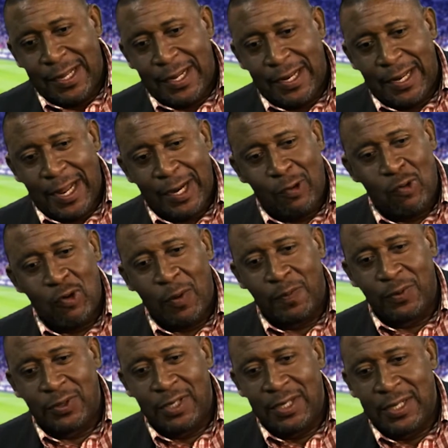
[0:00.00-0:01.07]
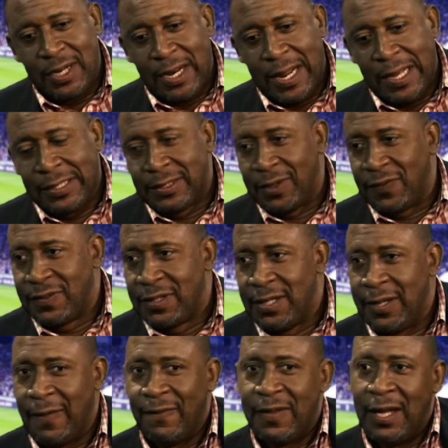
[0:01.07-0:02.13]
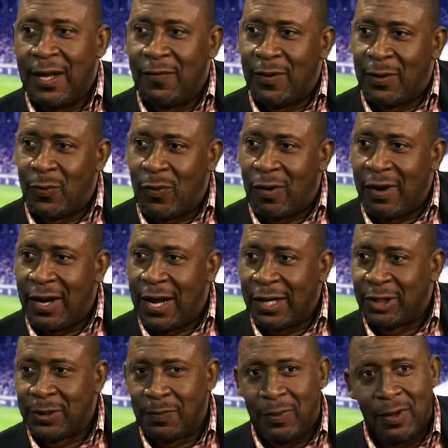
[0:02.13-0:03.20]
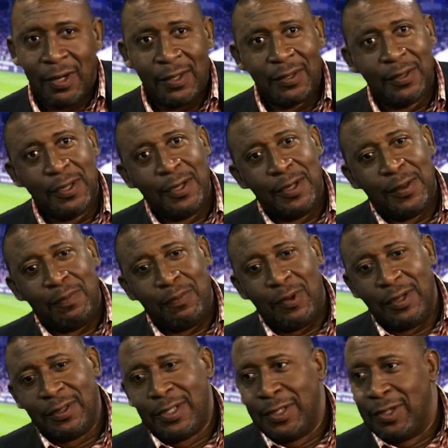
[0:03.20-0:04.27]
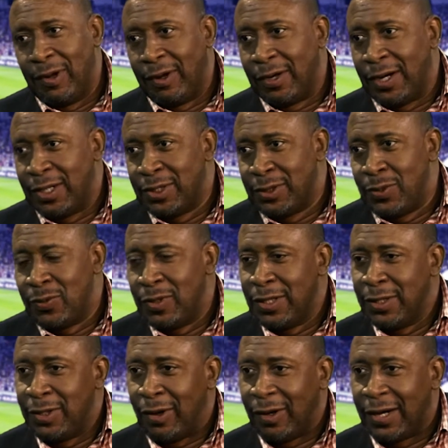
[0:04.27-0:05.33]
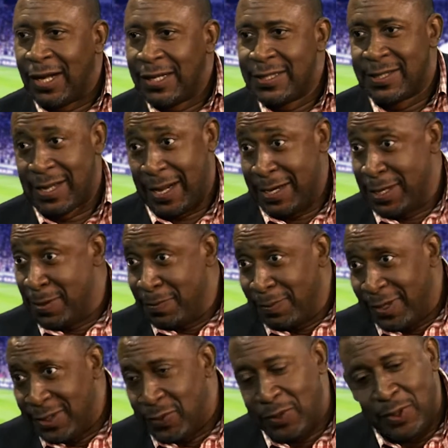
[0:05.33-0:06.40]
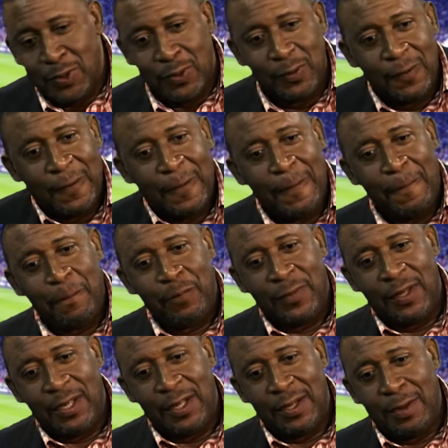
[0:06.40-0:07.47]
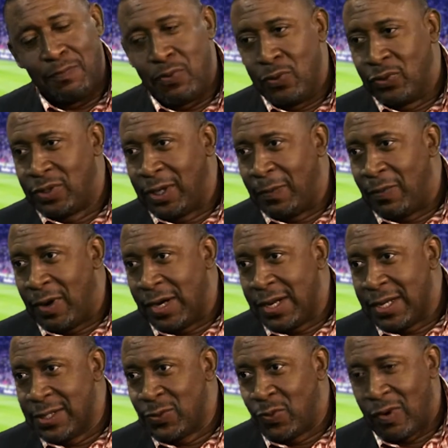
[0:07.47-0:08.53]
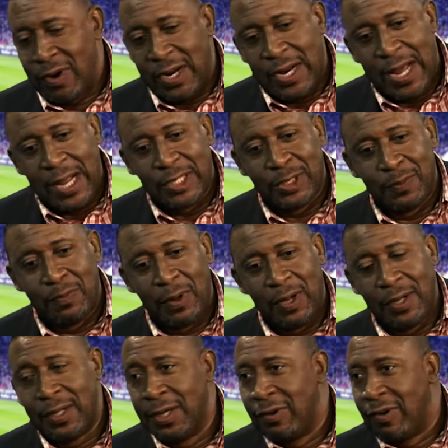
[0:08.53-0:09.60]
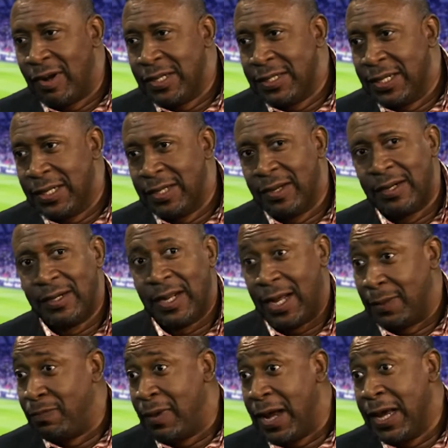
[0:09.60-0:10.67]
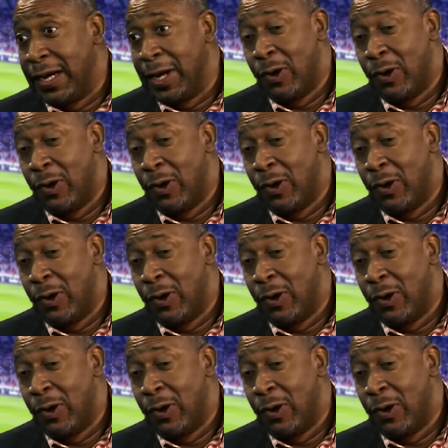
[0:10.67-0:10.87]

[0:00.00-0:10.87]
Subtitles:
that I grew up seeing the likes of Steve David, Warren Archibald, Monty Douglas, Tony Douglas, Salim, as we know, the Brewster brothers, Warren Archibald, Leroy Dillion at Mahaica